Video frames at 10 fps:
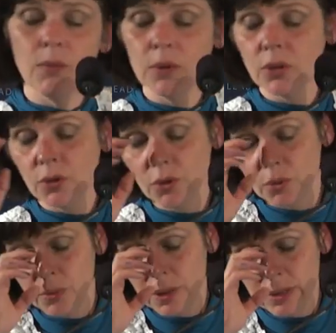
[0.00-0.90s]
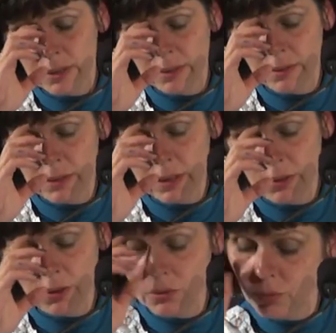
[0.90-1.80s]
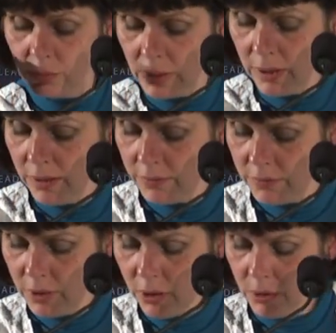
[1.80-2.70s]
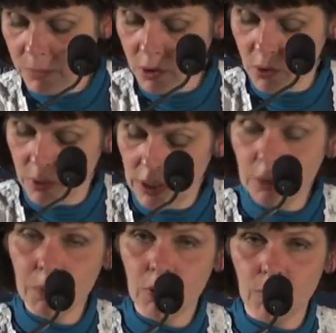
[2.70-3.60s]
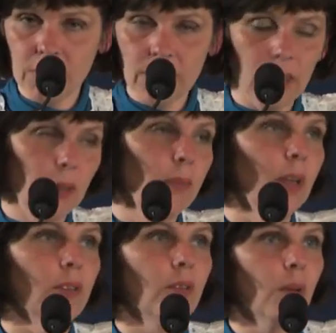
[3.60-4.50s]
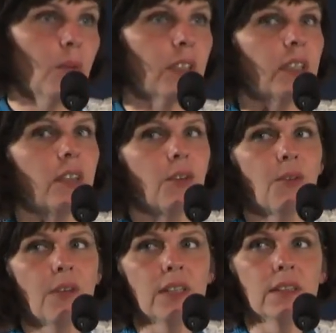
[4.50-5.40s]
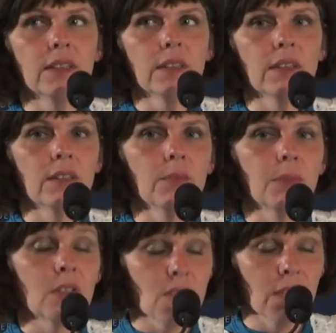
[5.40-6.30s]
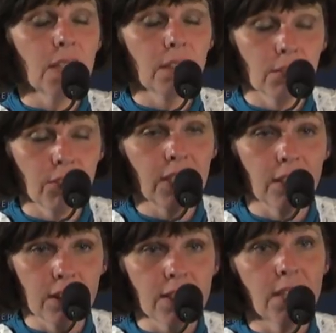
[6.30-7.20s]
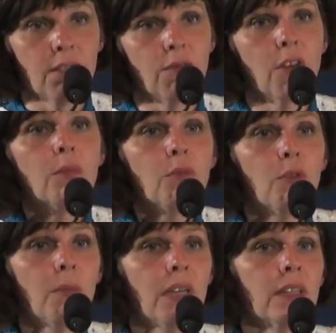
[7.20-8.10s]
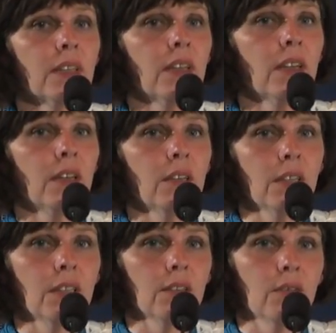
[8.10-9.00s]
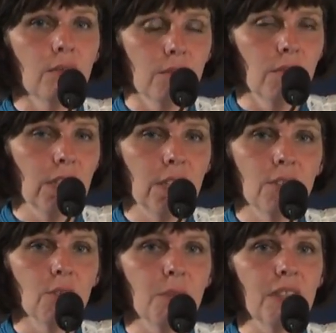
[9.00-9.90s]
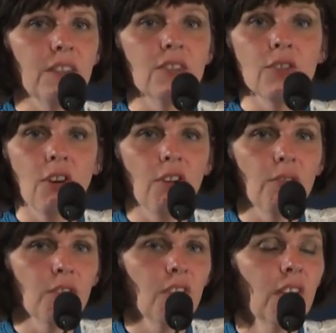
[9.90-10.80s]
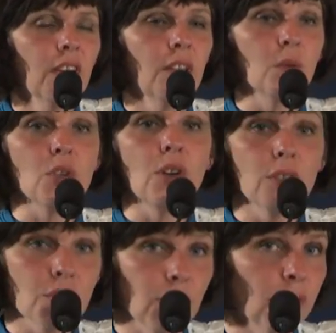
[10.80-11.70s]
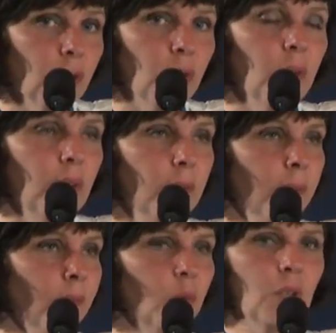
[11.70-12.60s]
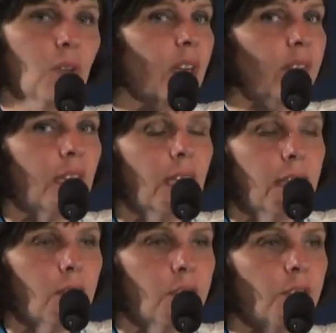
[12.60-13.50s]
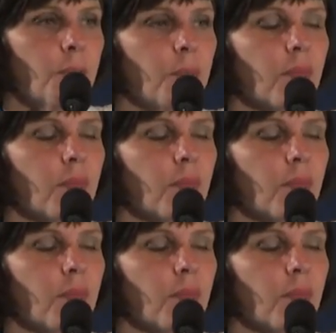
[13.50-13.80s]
want to tell you, now I'm going a little bit over my time, I want to tell you that because I created this hit and run movement, it needed to be dissolved. It was horizontal. We don't have any leaders.